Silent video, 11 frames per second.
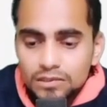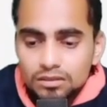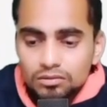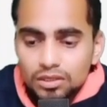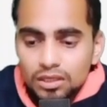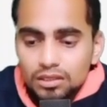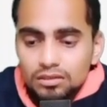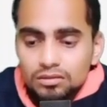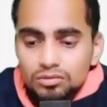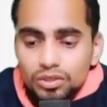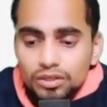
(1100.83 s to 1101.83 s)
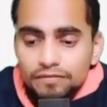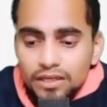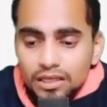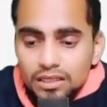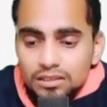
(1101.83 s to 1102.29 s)
okay, if
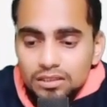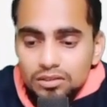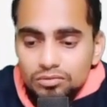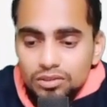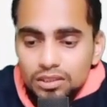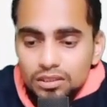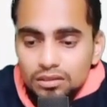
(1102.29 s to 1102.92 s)
I execute it,